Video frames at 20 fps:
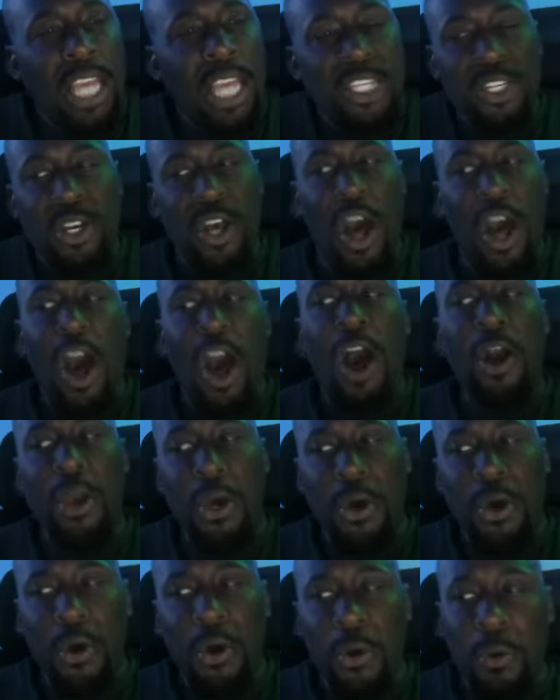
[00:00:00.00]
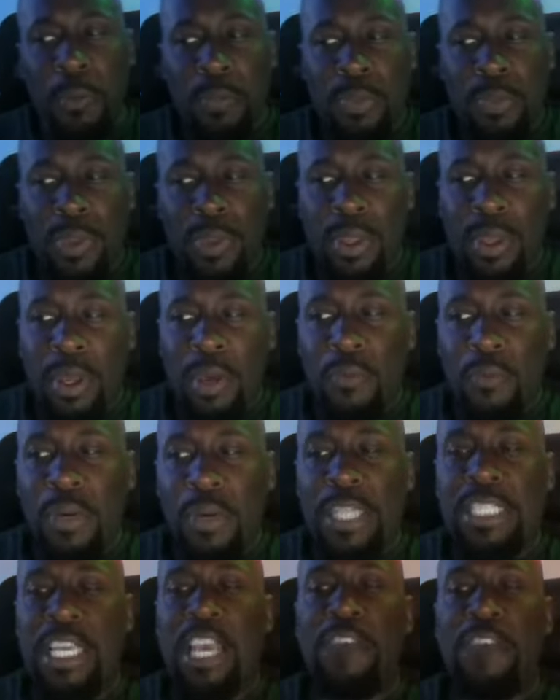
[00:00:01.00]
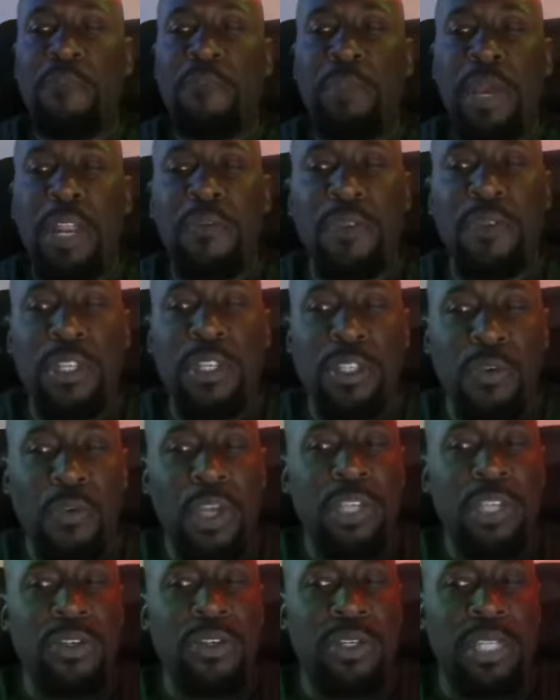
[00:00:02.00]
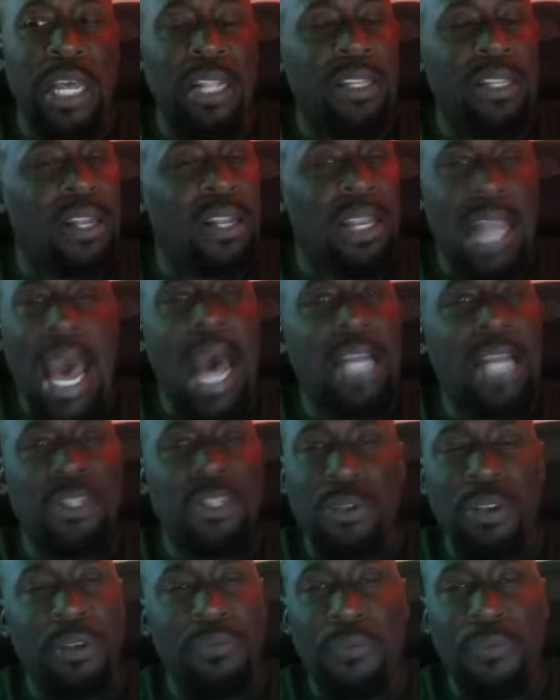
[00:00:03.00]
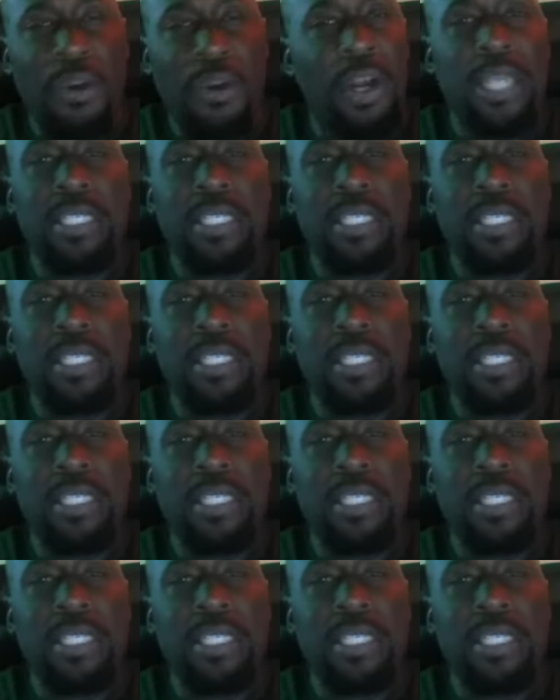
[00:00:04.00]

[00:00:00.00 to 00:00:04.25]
Chicago receive benefits and resources that denied to the very